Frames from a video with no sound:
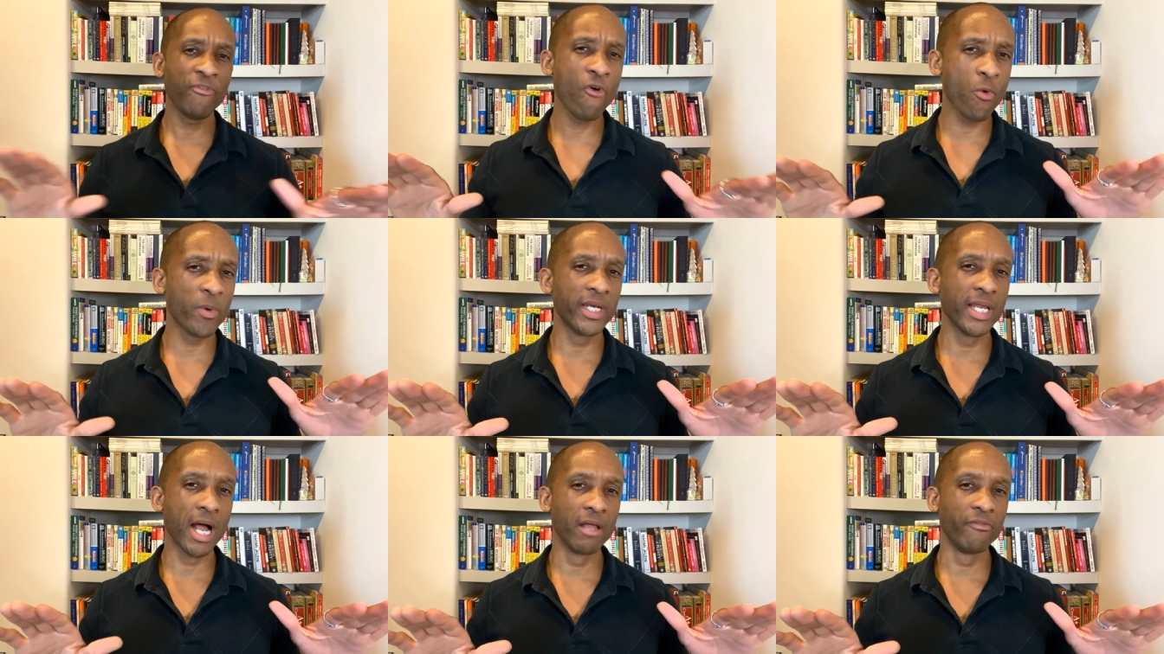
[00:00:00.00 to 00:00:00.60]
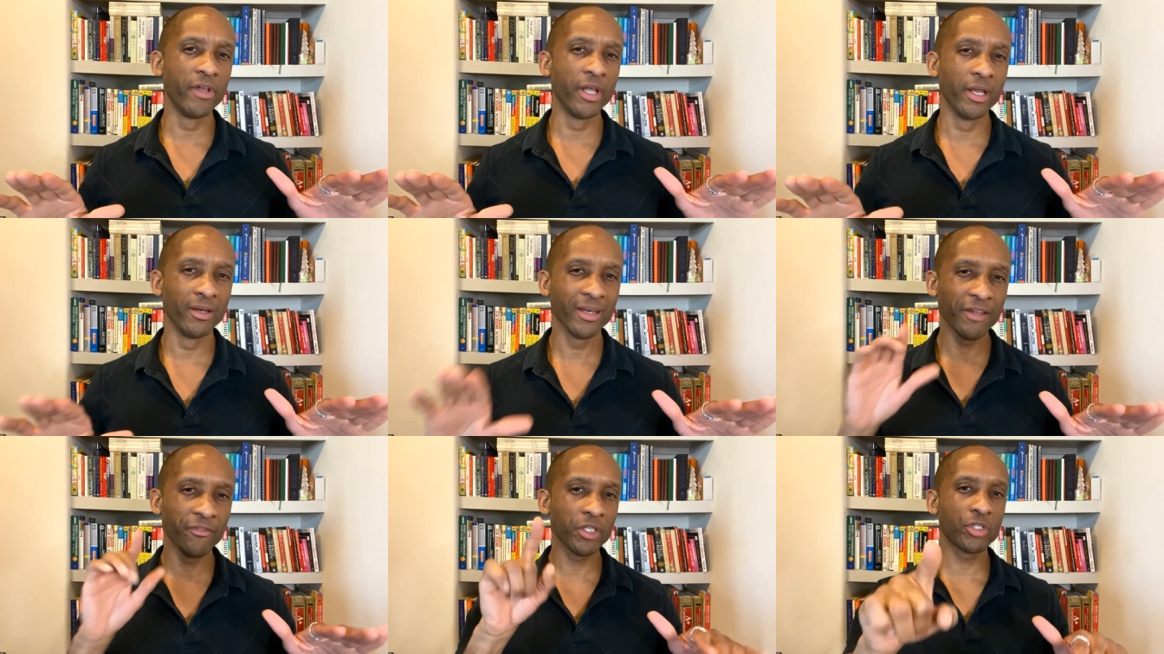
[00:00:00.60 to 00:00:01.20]
Before we dive in,
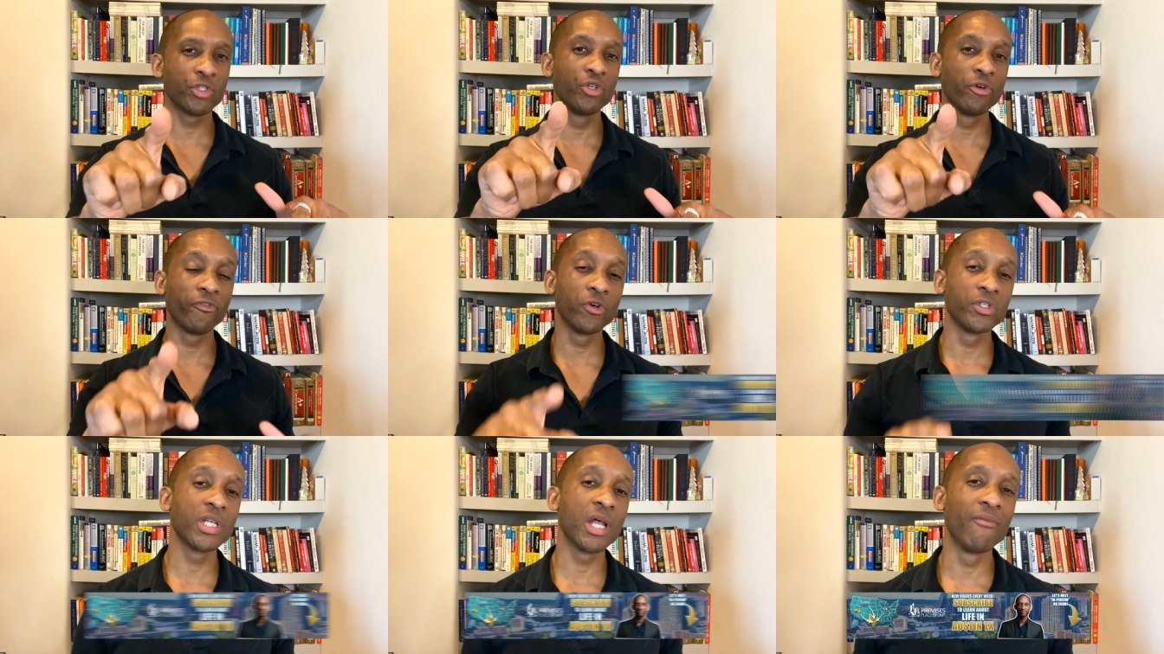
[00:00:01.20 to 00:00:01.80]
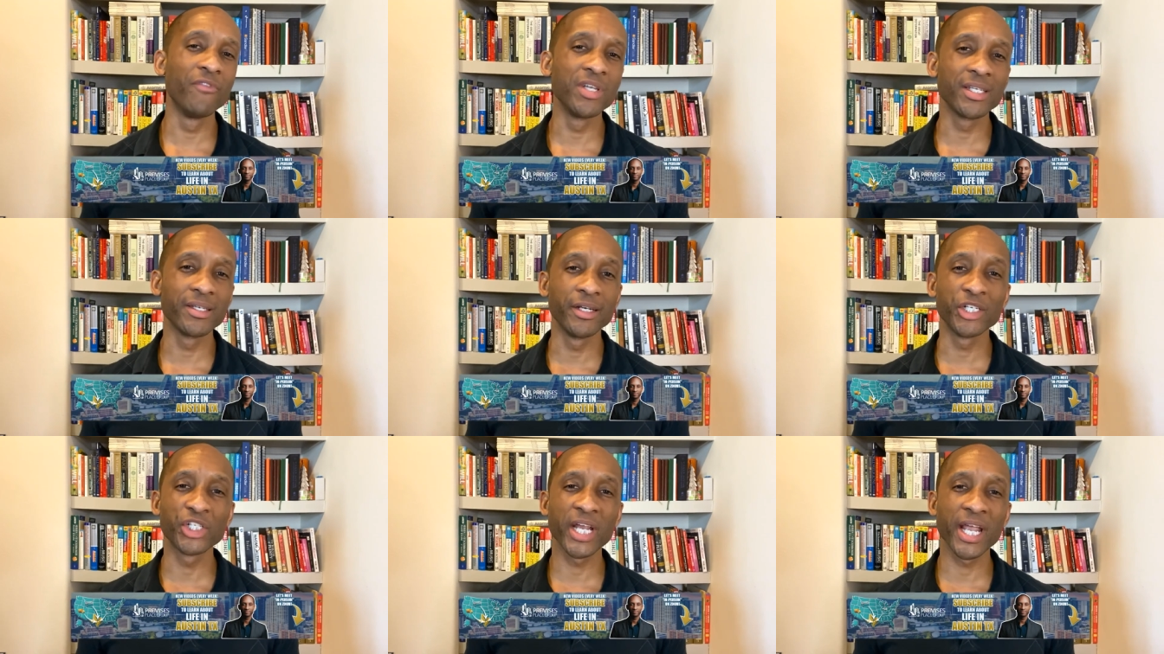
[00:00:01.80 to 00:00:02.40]
if this is your first time
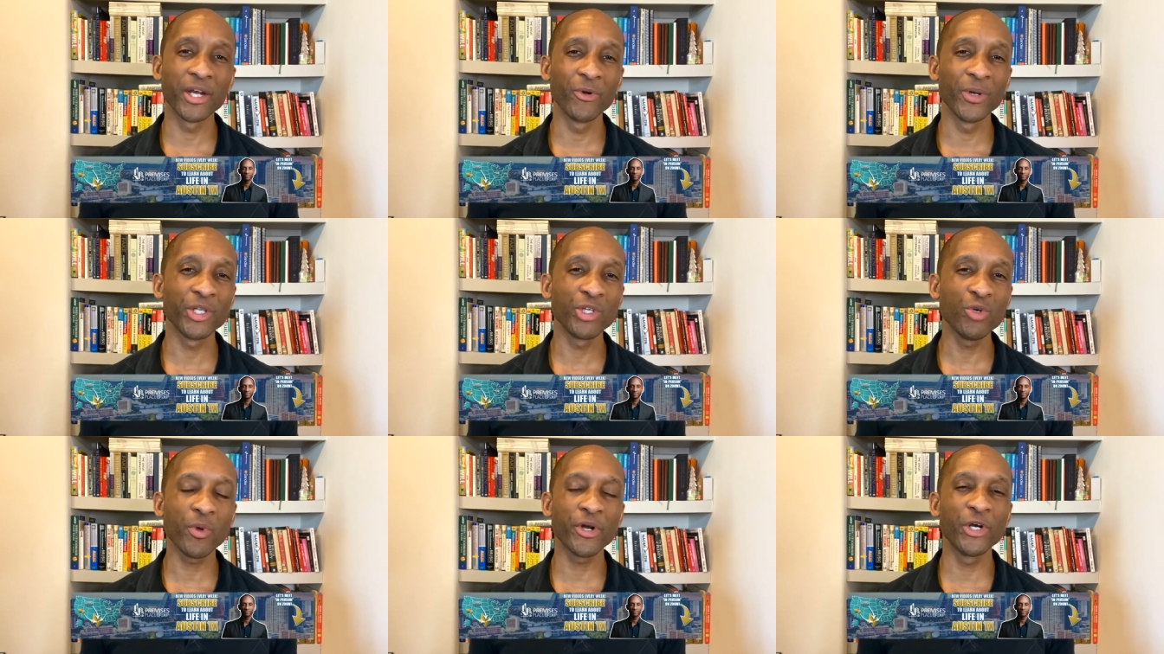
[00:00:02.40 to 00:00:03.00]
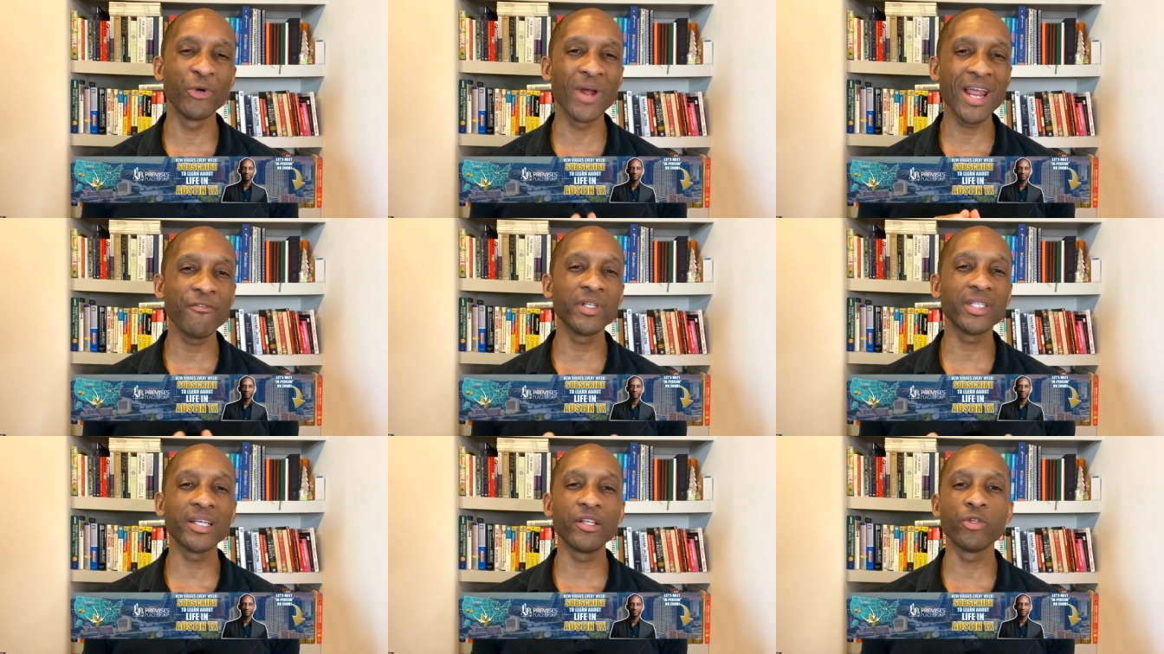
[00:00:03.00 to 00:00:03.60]
visiting the channel and you want to know
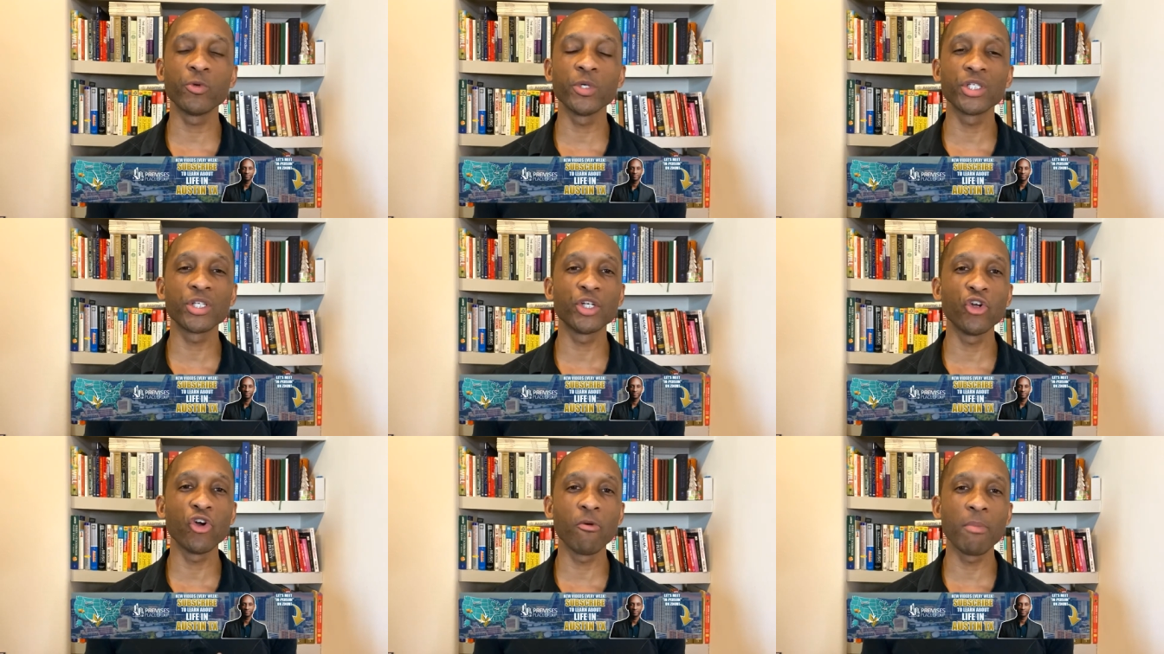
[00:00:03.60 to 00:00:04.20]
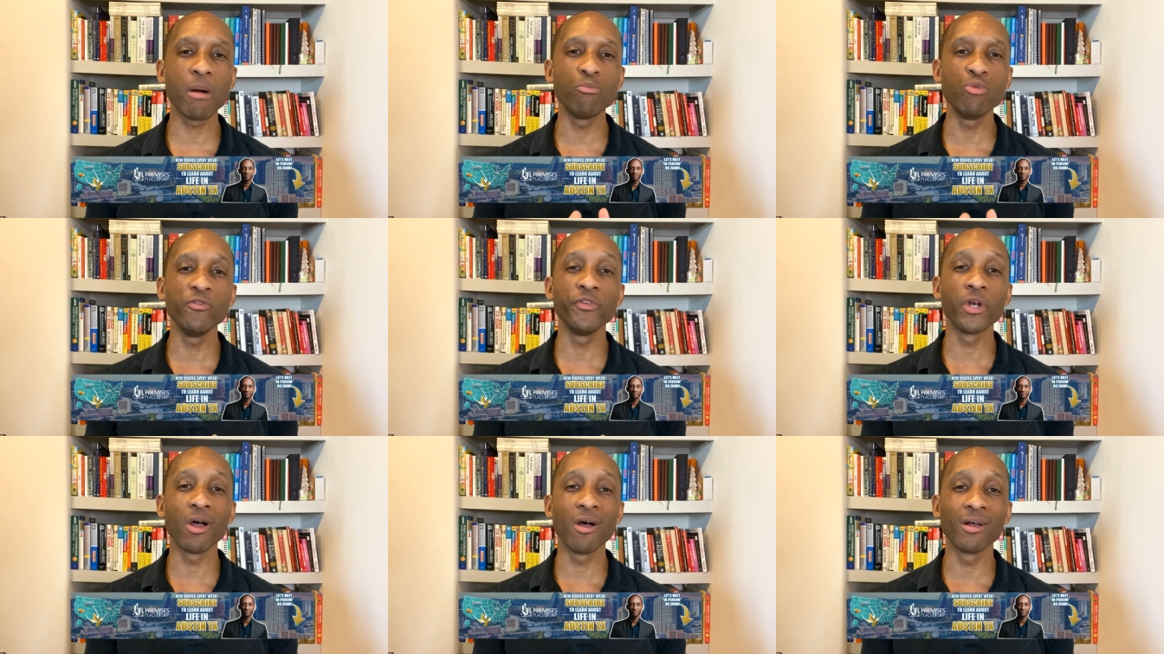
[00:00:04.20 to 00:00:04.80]
everything there is to know about
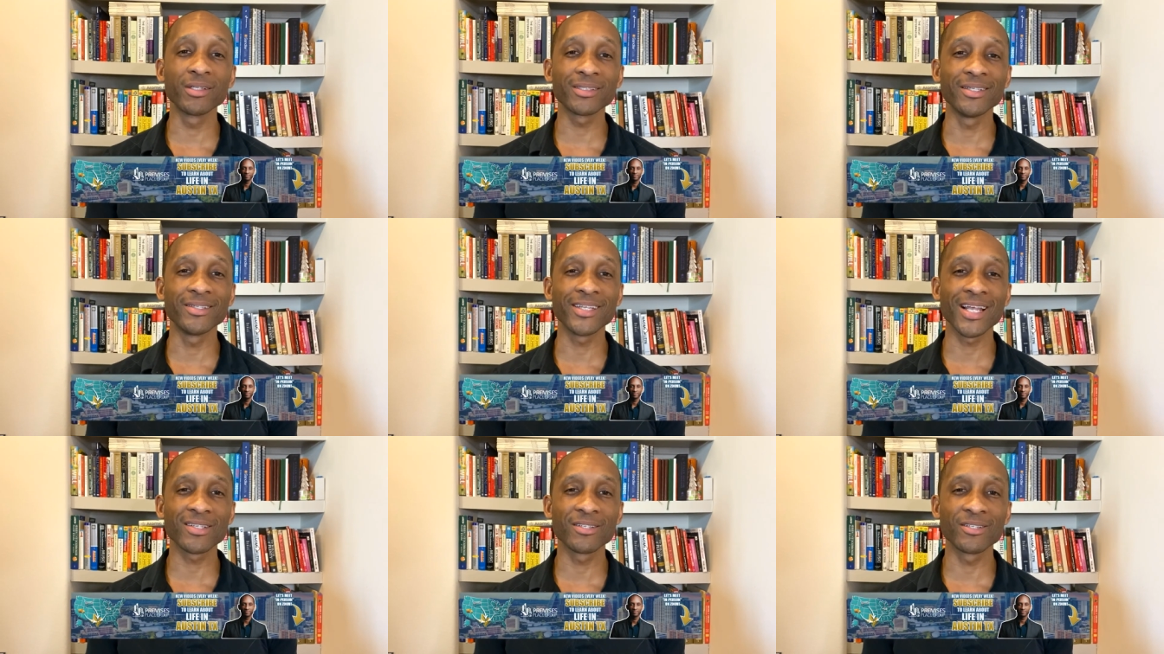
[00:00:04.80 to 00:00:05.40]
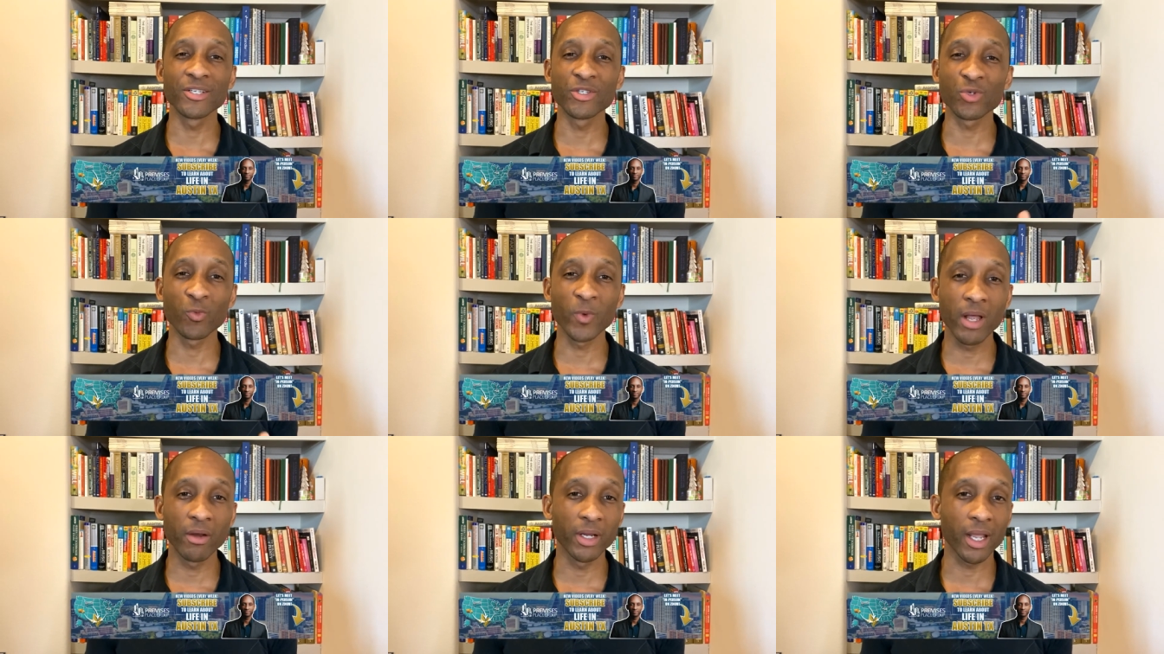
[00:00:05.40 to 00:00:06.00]
moving to Austin, Texas and
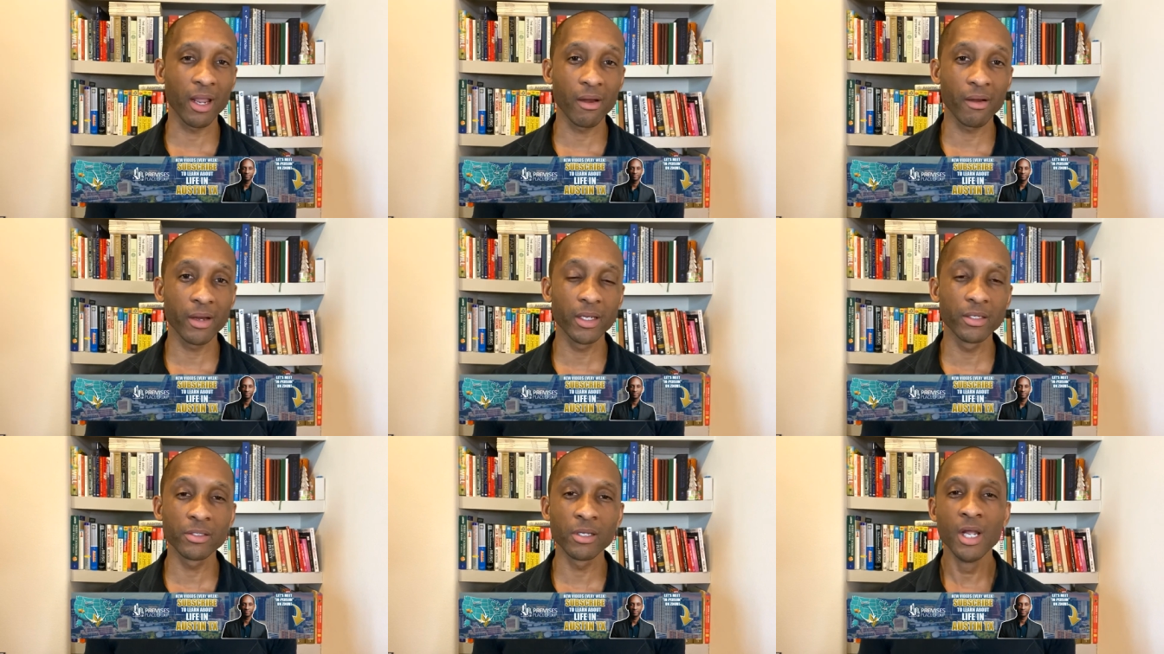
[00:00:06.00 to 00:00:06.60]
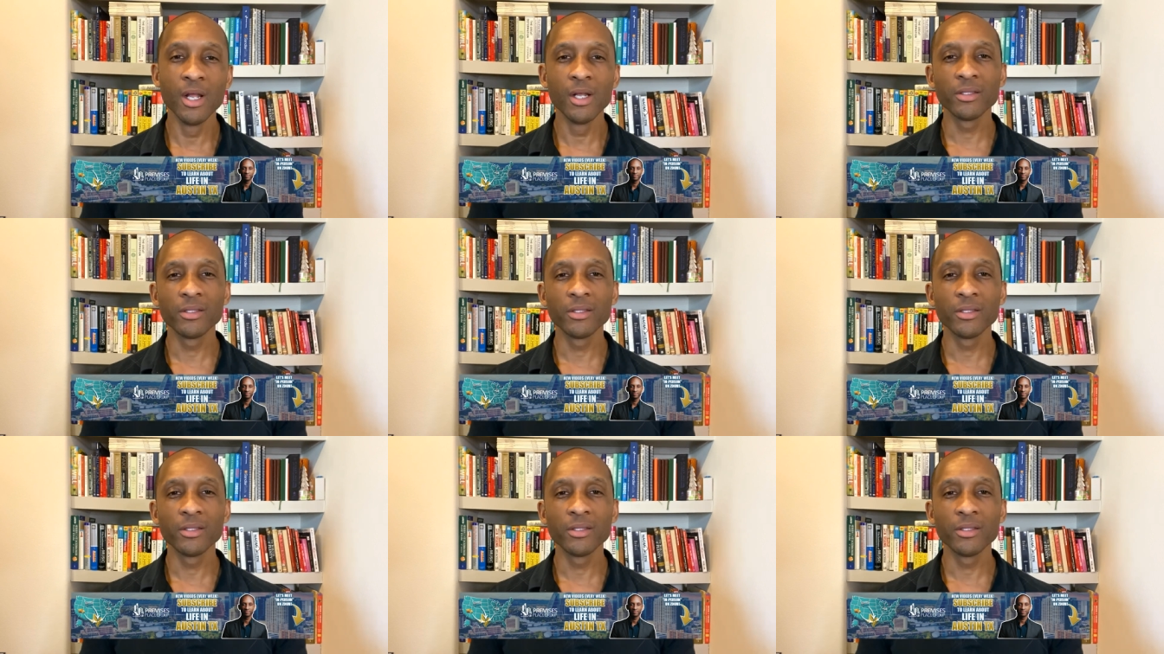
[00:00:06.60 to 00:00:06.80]
surrounding areas,